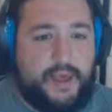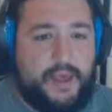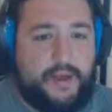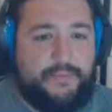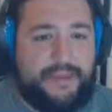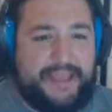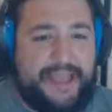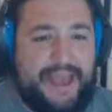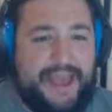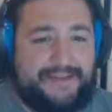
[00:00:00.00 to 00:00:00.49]

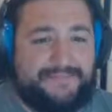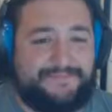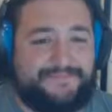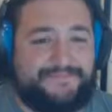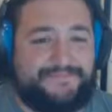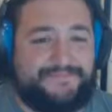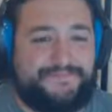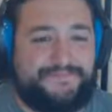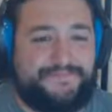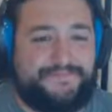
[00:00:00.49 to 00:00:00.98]
We got...
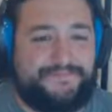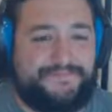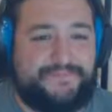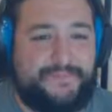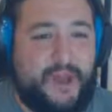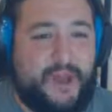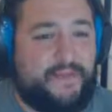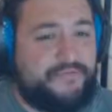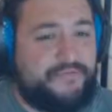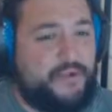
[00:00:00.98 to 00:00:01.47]

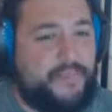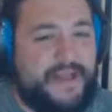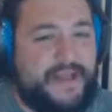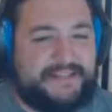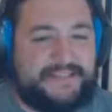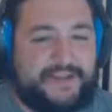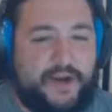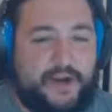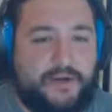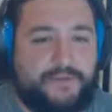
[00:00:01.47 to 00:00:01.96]
off to a
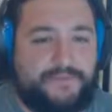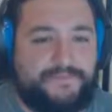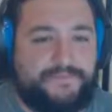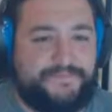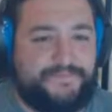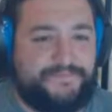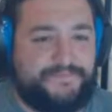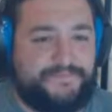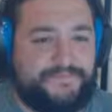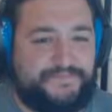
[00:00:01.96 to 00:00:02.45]
bad start.
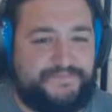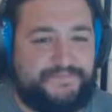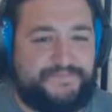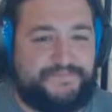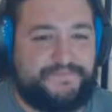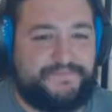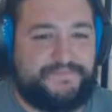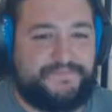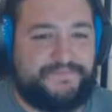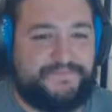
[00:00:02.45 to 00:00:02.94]

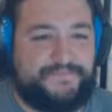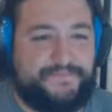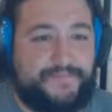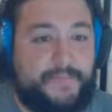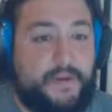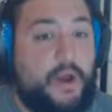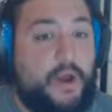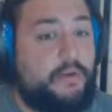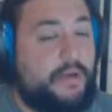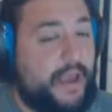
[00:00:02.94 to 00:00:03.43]

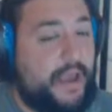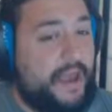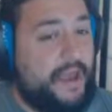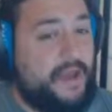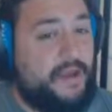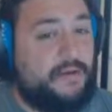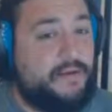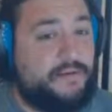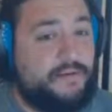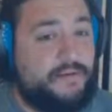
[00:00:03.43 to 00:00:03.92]

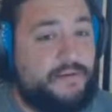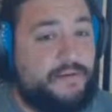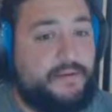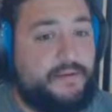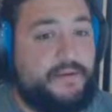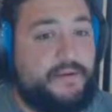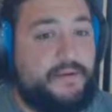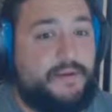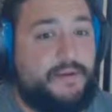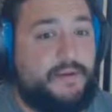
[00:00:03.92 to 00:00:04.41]
Okay.
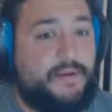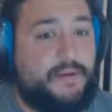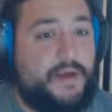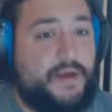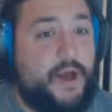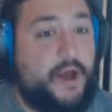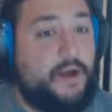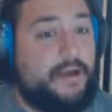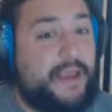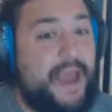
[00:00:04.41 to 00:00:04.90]

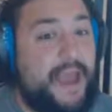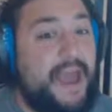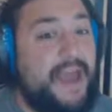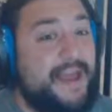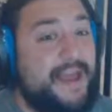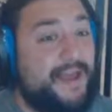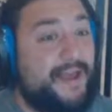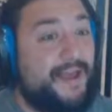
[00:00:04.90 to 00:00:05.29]
Okay!